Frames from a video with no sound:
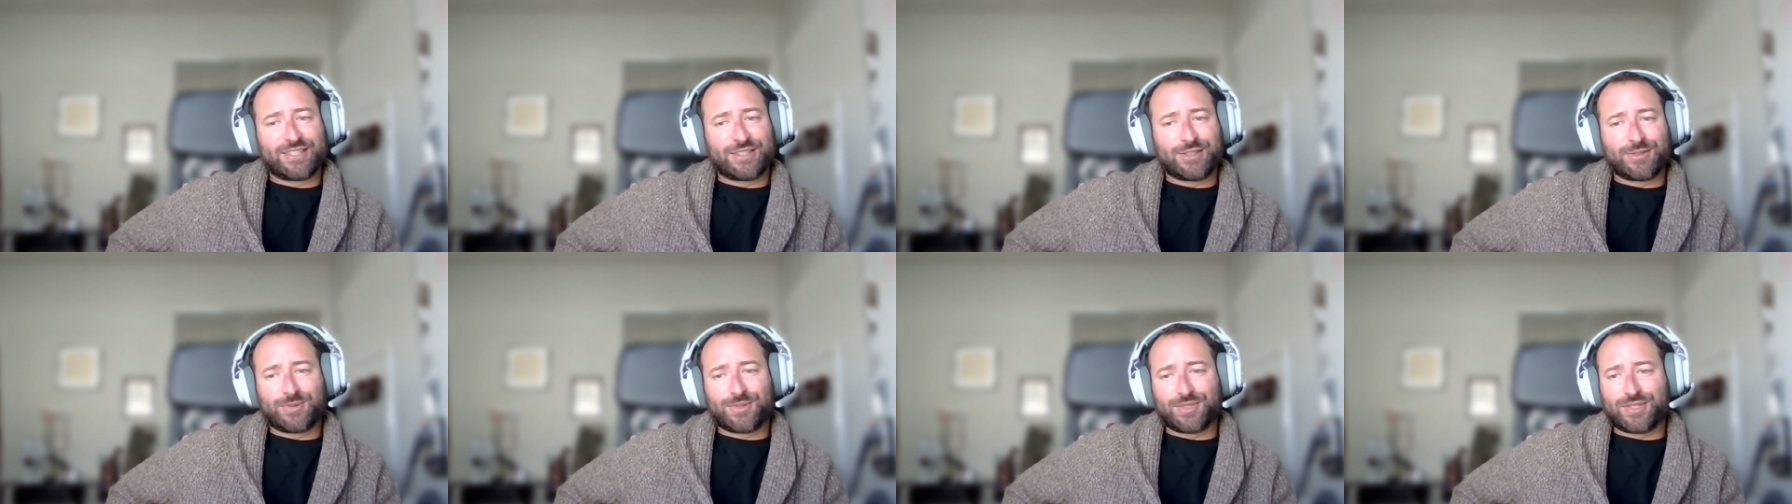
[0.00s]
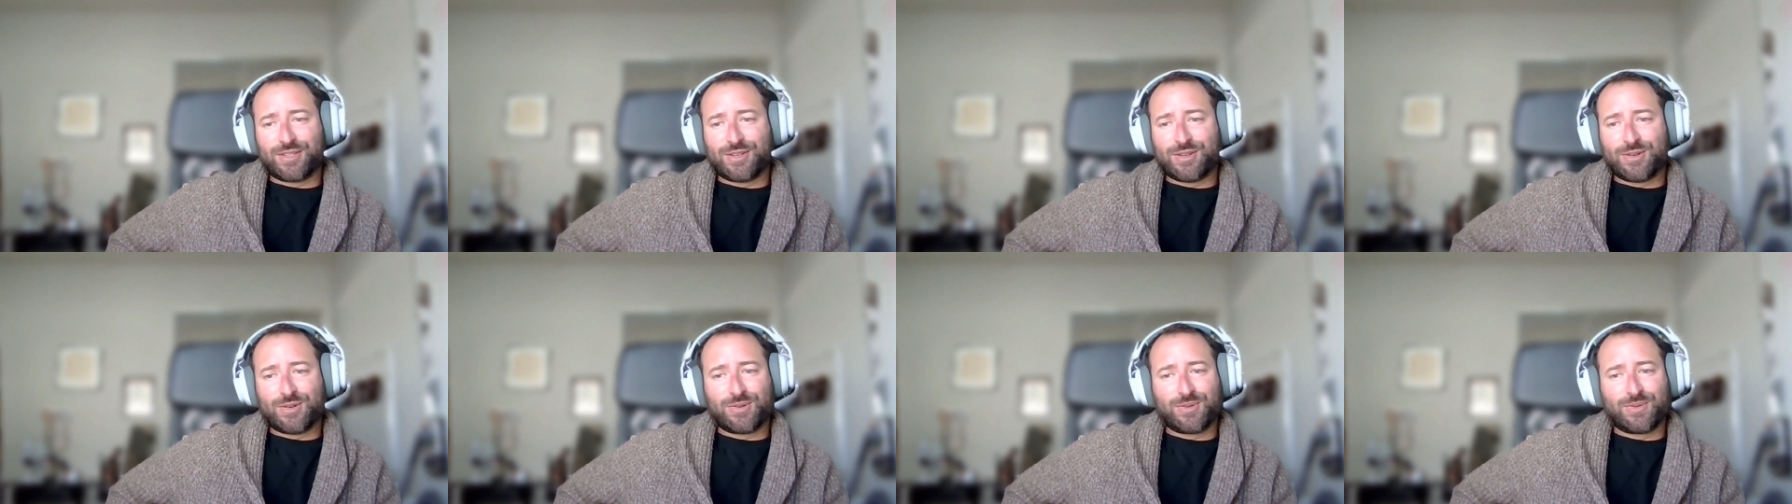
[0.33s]
There was
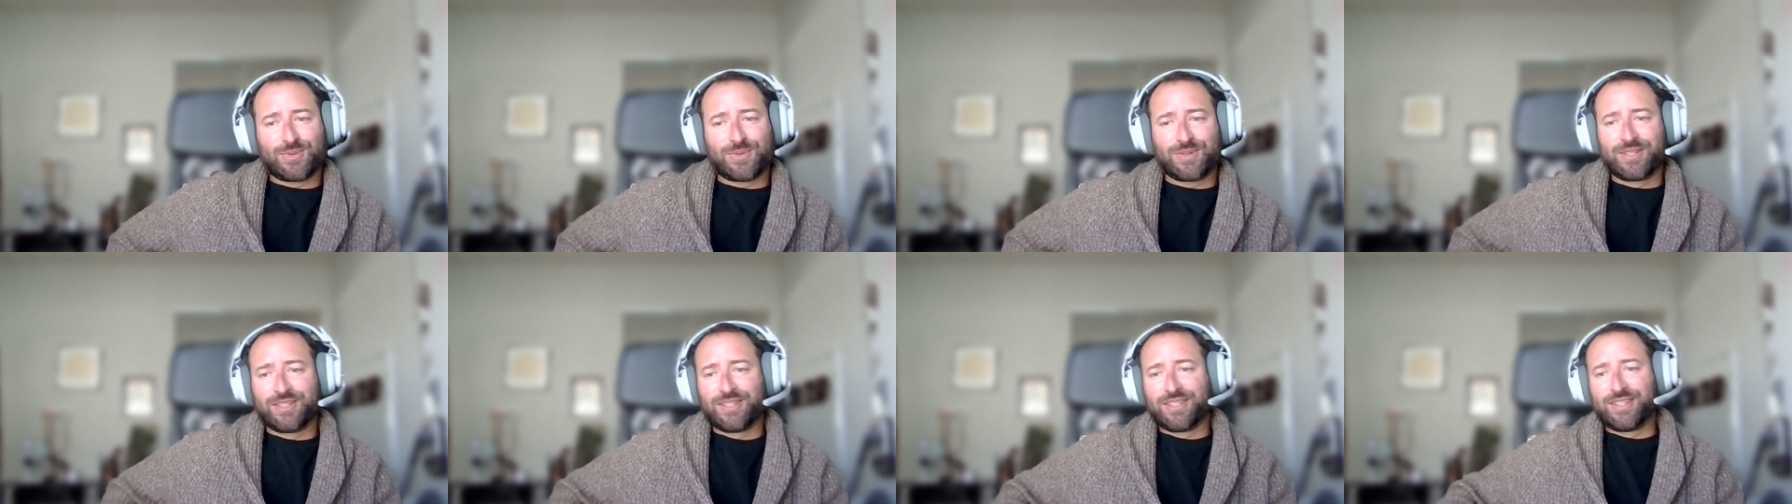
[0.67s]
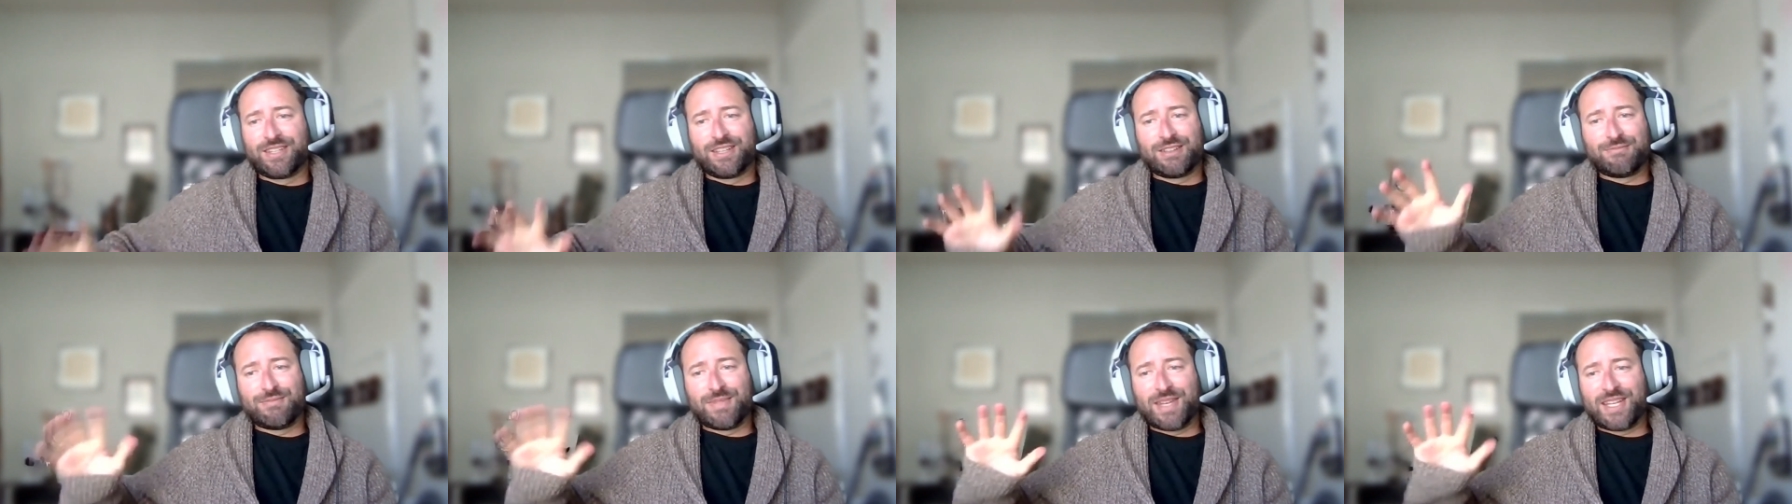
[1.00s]
no
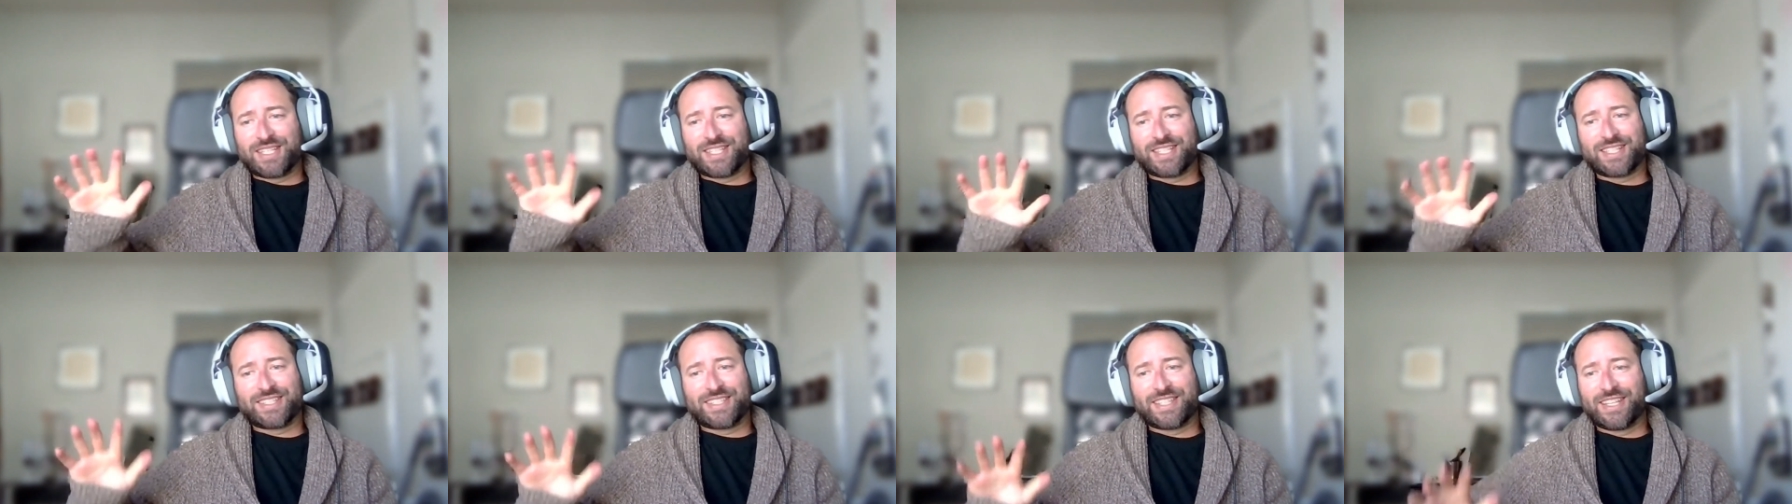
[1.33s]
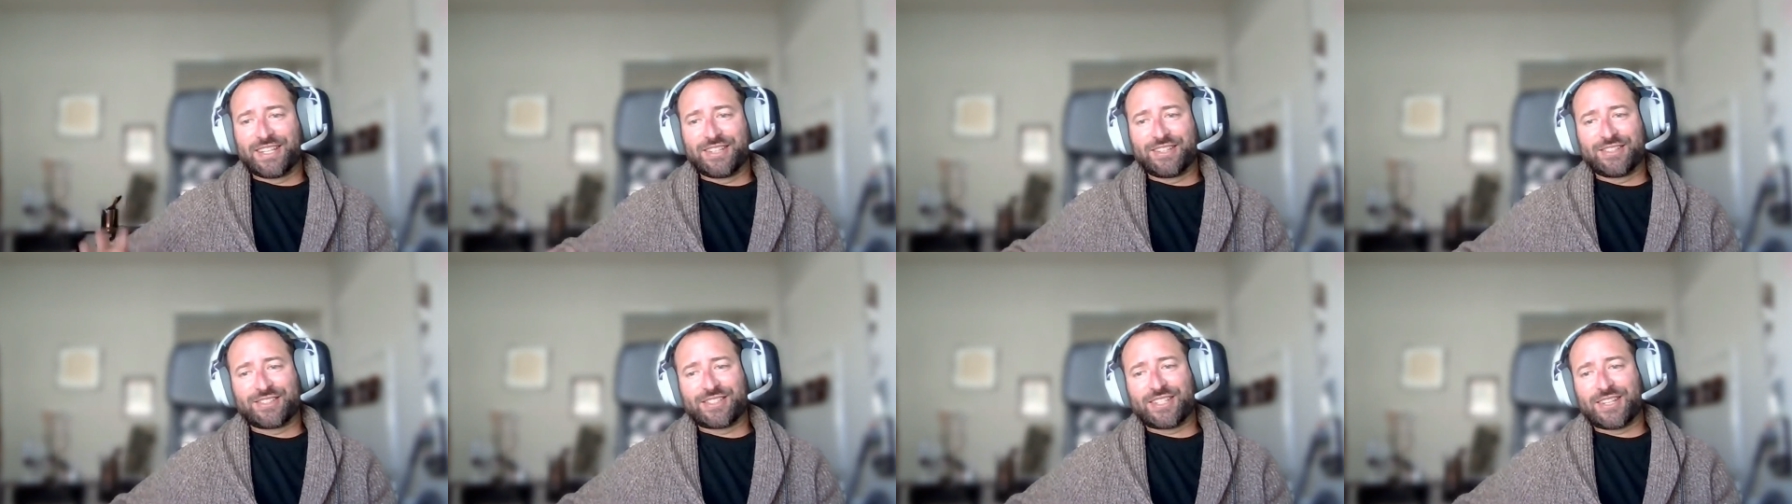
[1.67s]
magic
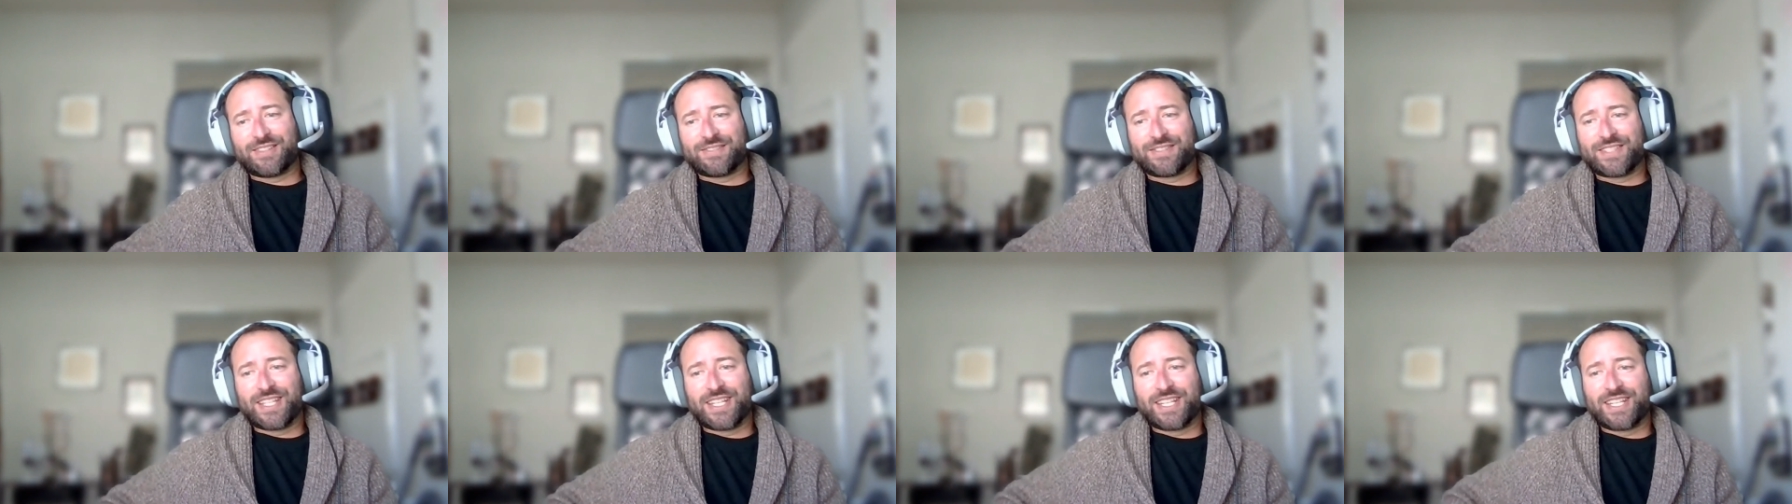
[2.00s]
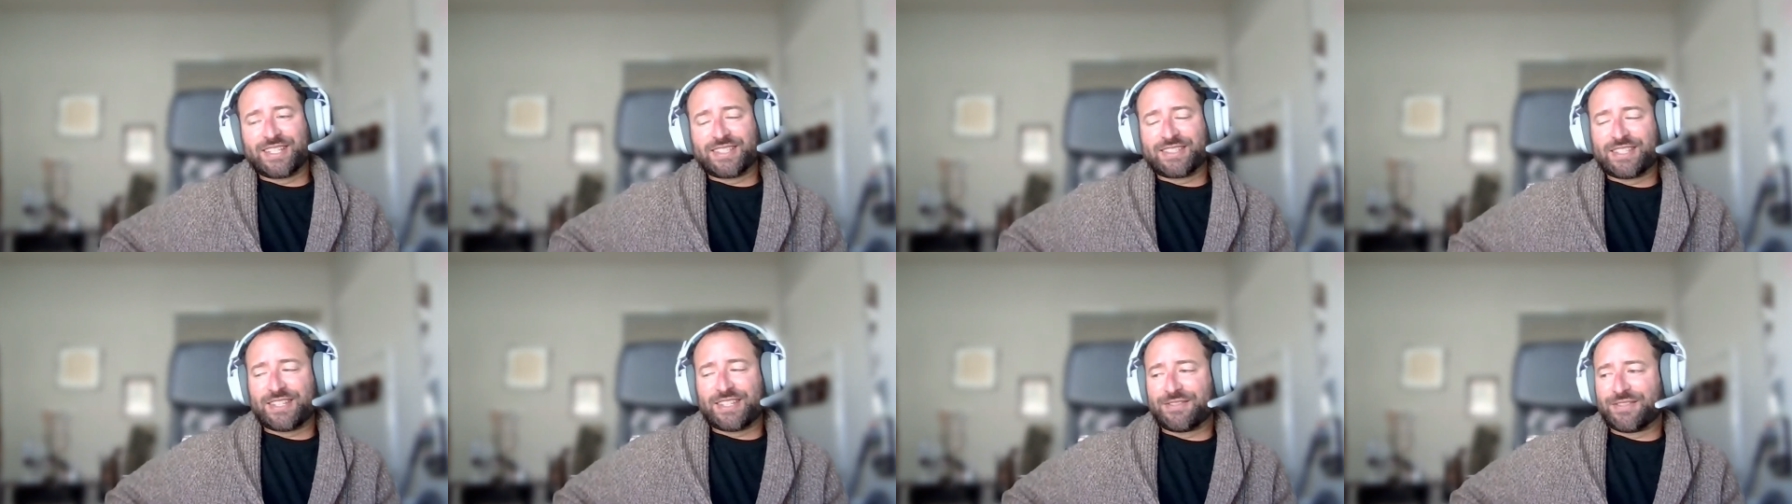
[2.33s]
sales
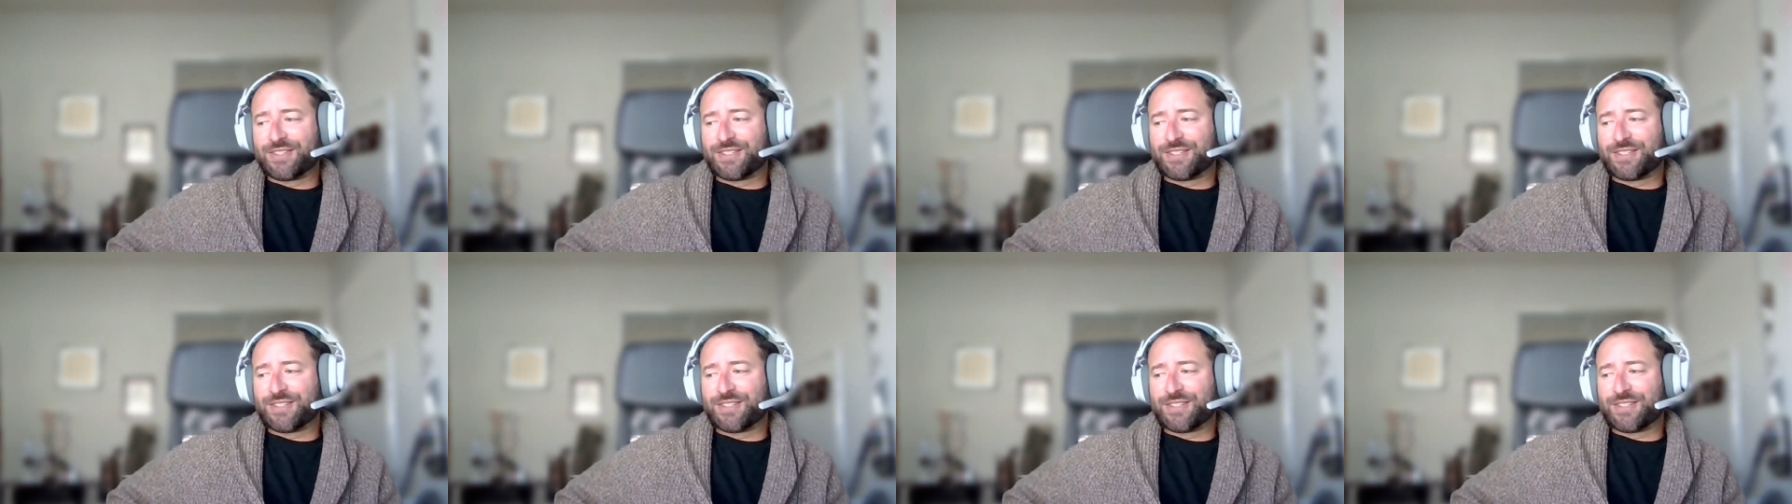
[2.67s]
offsetting stuff.